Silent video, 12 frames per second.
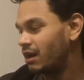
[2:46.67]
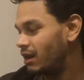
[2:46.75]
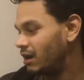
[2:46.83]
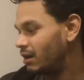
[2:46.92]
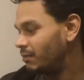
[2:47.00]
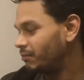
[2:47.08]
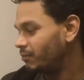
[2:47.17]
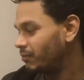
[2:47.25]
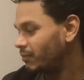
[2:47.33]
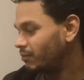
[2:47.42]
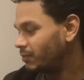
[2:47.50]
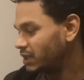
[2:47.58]

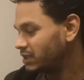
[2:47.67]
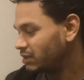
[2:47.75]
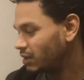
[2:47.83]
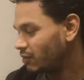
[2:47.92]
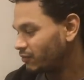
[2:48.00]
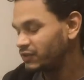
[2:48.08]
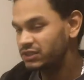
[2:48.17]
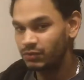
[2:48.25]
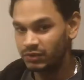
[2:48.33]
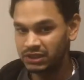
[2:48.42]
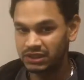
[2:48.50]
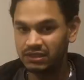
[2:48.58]
But first,
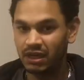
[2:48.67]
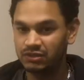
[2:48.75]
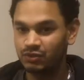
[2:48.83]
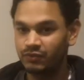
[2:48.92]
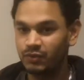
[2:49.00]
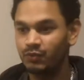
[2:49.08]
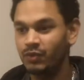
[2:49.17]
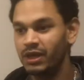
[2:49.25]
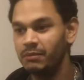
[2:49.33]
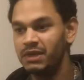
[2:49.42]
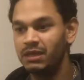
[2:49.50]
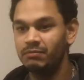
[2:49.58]
I want to start off with
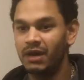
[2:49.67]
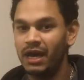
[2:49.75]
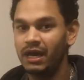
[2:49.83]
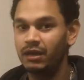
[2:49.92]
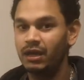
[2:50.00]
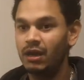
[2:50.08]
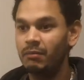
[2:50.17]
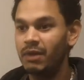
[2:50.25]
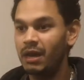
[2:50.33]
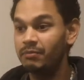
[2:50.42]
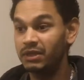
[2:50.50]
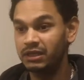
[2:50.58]
what I mean by
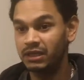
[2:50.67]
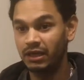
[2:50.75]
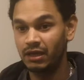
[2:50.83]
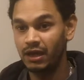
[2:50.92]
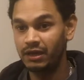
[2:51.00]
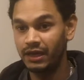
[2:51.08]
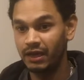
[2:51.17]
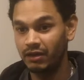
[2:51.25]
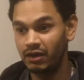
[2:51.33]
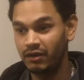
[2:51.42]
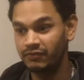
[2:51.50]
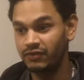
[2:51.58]
building an
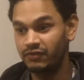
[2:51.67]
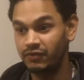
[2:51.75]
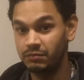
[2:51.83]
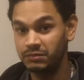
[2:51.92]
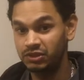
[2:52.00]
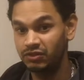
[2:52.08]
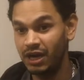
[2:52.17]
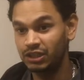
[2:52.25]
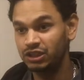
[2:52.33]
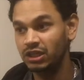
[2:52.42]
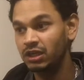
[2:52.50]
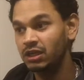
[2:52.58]
aircraft from
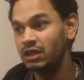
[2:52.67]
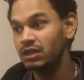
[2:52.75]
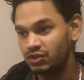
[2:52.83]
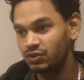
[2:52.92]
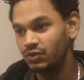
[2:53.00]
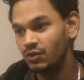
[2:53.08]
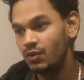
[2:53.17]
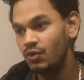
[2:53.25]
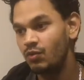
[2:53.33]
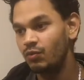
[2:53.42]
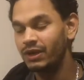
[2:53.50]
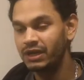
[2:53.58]
scratch. So
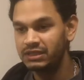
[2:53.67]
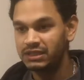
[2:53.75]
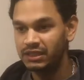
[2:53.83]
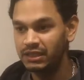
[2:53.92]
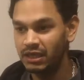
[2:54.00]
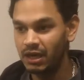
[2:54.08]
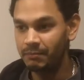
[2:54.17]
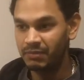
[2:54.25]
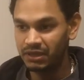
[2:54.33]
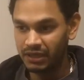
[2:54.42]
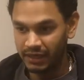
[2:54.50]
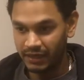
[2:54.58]
when I say I
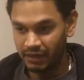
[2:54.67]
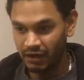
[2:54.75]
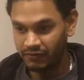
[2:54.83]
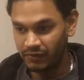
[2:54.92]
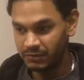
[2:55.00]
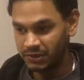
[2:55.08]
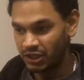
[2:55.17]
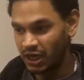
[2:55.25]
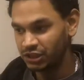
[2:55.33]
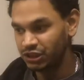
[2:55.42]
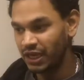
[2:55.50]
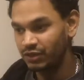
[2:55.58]
build an aircraft from
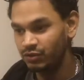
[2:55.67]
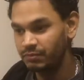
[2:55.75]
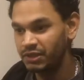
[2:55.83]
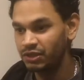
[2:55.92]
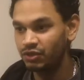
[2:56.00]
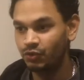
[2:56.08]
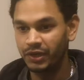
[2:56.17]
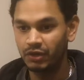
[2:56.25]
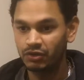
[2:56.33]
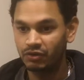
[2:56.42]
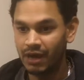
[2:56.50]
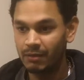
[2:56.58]
scratch, I don't mean you're going
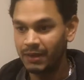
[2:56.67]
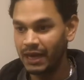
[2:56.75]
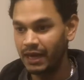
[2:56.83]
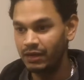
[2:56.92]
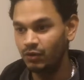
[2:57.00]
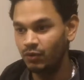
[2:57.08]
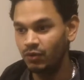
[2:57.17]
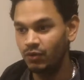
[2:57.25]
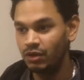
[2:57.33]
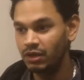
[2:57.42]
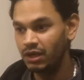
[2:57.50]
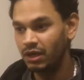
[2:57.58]
on GrabCAD
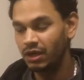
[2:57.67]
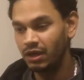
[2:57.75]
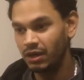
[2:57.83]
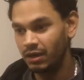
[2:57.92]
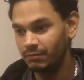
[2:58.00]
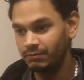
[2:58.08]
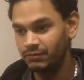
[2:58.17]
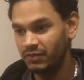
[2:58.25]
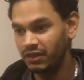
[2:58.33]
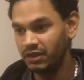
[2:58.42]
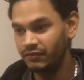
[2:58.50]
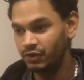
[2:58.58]
or
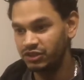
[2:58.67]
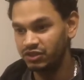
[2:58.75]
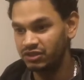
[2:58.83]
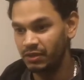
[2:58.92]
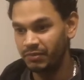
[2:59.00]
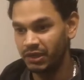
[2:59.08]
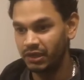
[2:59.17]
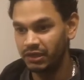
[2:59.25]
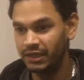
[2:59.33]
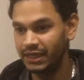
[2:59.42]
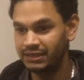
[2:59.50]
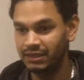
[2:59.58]
Thingiverse or something
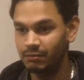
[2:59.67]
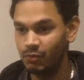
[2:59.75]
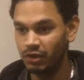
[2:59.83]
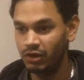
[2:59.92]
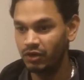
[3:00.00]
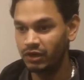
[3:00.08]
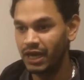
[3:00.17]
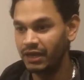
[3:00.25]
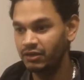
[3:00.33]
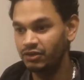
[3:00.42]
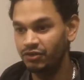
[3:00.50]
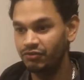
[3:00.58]
and getting a model
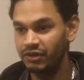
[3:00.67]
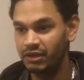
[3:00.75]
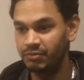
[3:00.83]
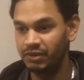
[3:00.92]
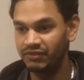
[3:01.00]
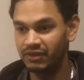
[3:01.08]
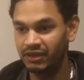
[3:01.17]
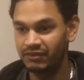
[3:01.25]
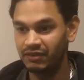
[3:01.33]
online and you're 3D printing